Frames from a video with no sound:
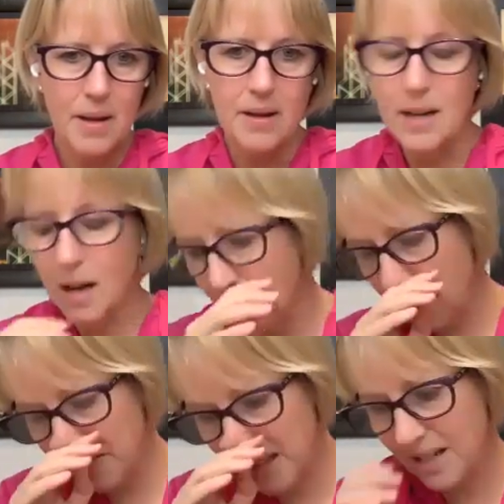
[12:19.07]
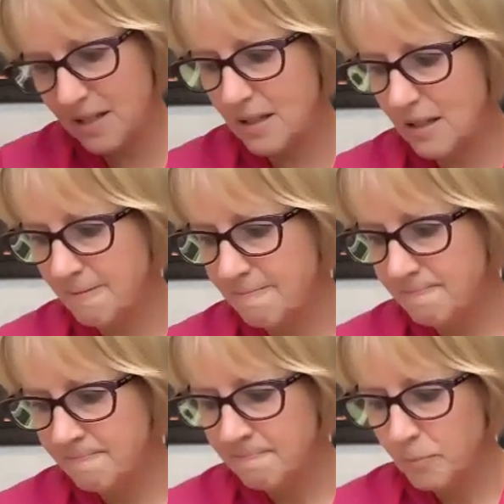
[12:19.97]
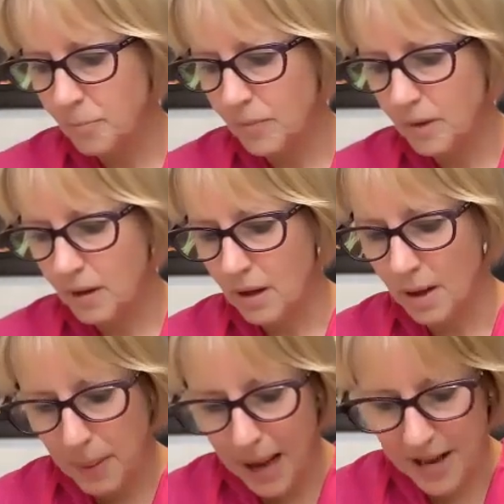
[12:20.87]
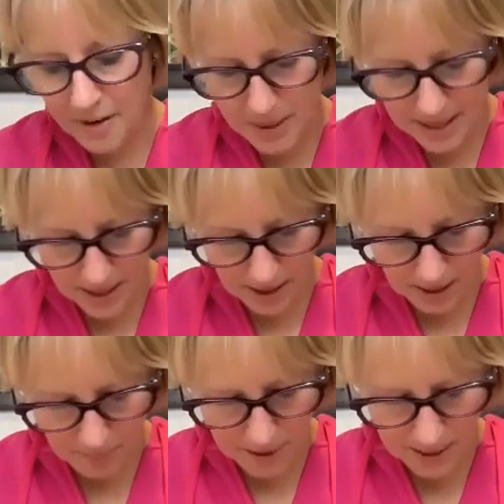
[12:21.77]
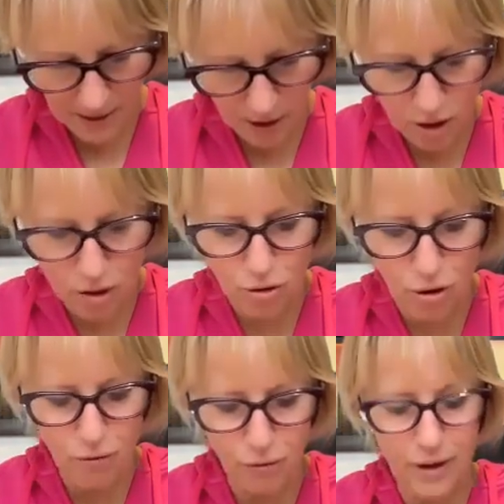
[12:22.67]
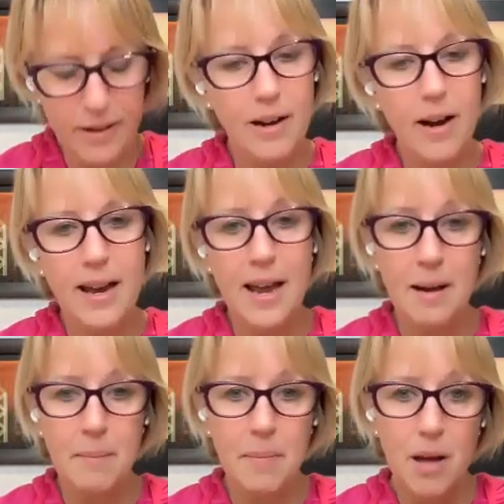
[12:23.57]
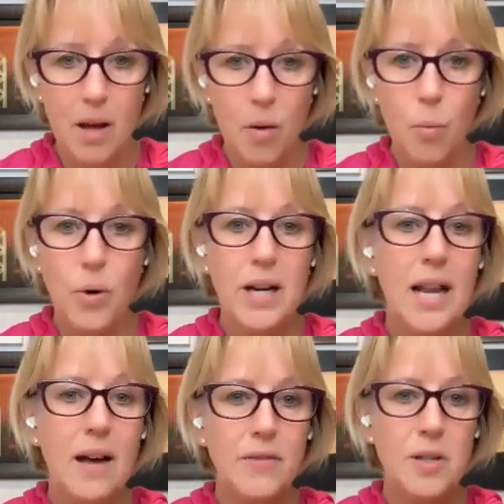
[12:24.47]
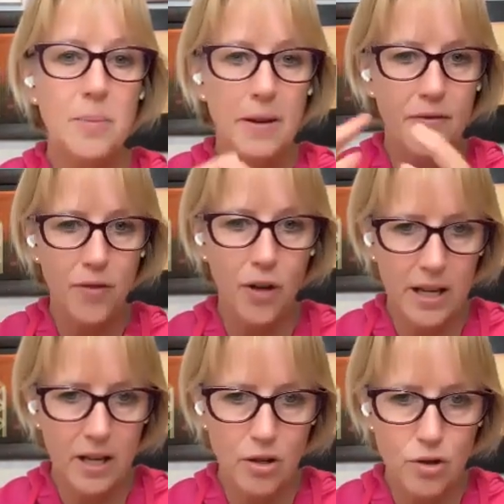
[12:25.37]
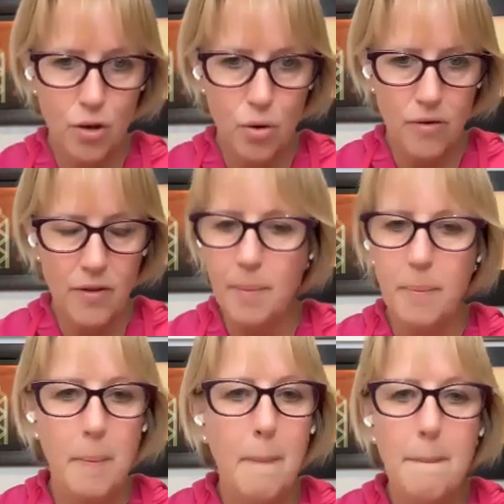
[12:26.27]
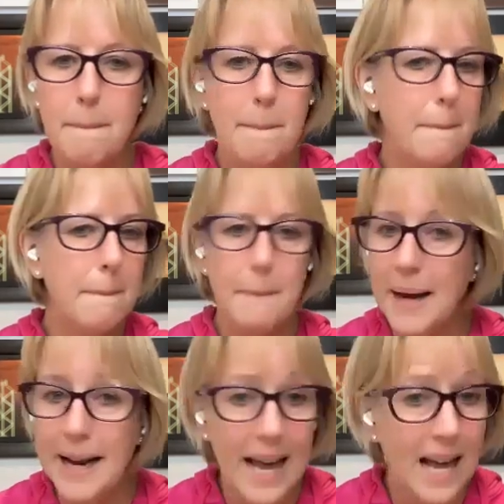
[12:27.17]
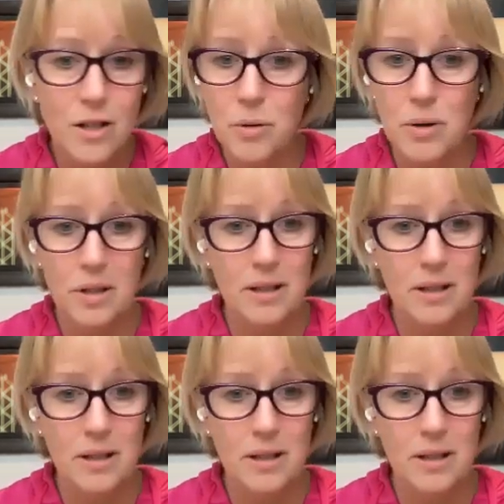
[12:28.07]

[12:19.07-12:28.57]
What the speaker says: Now that's part of me, being the control freak that I am, would love to be fully in control of it, but I can't do it.